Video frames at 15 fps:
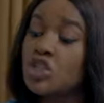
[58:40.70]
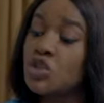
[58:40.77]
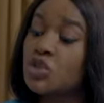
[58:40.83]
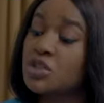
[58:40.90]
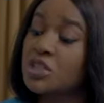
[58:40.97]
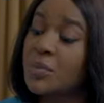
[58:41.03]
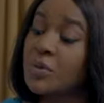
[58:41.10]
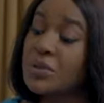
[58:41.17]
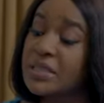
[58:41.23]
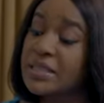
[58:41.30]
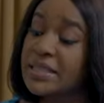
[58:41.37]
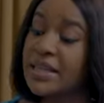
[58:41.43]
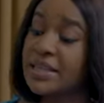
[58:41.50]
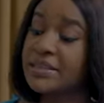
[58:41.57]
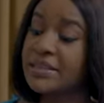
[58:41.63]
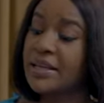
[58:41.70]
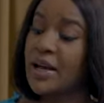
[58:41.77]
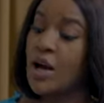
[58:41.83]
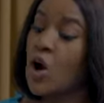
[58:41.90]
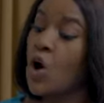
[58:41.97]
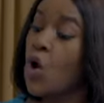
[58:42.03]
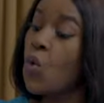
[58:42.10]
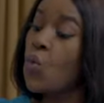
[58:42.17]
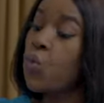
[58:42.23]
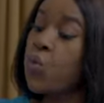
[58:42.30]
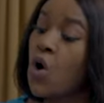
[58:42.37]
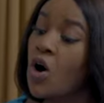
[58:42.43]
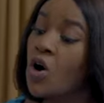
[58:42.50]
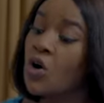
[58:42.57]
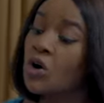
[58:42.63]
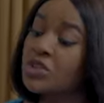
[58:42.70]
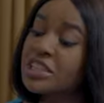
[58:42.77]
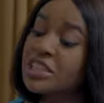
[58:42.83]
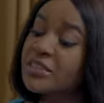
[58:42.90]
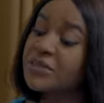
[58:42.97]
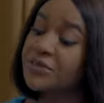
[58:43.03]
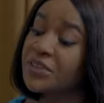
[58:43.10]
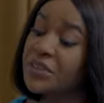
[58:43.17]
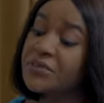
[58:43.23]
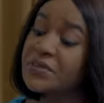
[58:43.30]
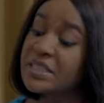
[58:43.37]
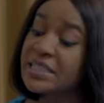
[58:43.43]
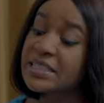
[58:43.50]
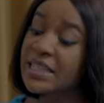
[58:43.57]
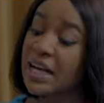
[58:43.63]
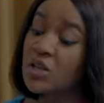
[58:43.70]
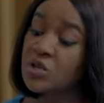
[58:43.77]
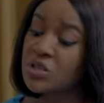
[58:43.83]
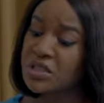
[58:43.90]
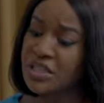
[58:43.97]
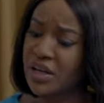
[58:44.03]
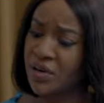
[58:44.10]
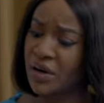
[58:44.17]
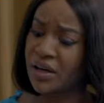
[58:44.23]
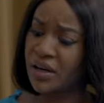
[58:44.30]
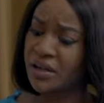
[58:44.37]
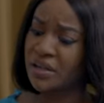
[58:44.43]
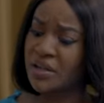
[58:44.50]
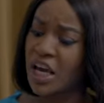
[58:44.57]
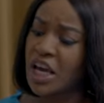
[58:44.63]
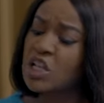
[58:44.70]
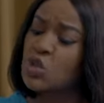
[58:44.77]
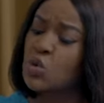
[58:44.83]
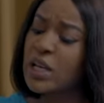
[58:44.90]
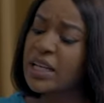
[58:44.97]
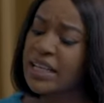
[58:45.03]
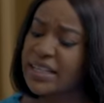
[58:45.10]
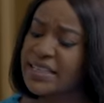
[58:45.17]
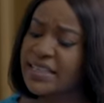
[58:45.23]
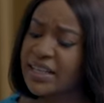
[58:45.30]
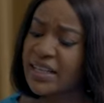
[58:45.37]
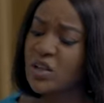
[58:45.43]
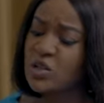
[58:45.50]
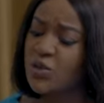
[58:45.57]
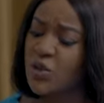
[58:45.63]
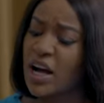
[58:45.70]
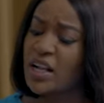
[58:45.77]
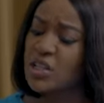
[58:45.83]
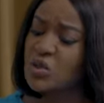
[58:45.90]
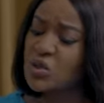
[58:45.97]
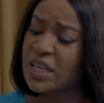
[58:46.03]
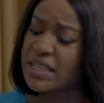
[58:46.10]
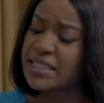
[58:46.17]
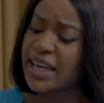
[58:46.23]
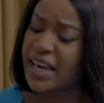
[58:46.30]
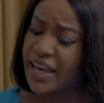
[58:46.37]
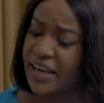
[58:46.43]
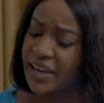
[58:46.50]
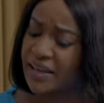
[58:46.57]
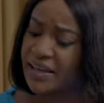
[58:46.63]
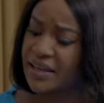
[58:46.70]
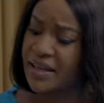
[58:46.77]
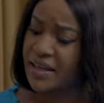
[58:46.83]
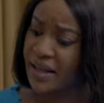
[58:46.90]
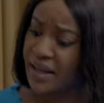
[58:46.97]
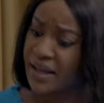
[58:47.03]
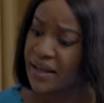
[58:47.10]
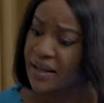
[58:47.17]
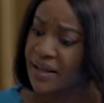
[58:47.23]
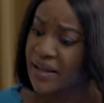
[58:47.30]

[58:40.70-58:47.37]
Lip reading: You deposited 150,000 naira into a lady's account for her to get hair. Huh?